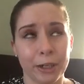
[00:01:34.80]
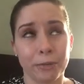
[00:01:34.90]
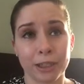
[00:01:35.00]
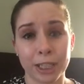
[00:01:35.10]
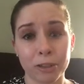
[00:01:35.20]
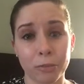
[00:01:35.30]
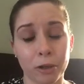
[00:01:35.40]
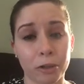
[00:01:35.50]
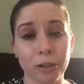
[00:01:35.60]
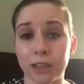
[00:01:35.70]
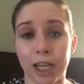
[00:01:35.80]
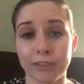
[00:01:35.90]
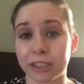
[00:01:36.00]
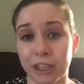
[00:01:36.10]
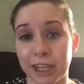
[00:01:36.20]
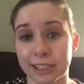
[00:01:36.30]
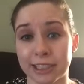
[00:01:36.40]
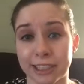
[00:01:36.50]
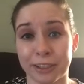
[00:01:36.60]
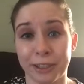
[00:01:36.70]
Well, lo and behold, law of
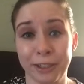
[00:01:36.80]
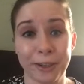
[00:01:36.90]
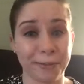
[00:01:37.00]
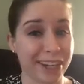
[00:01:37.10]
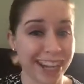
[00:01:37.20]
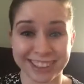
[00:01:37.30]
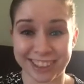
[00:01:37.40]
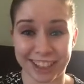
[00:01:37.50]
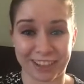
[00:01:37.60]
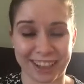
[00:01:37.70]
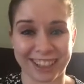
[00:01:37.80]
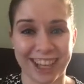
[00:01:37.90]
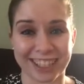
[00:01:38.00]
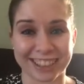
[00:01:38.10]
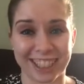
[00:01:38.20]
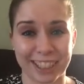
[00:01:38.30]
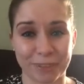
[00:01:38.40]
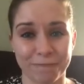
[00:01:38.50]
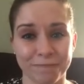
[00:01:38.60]
attraction, we had to deal with it last night.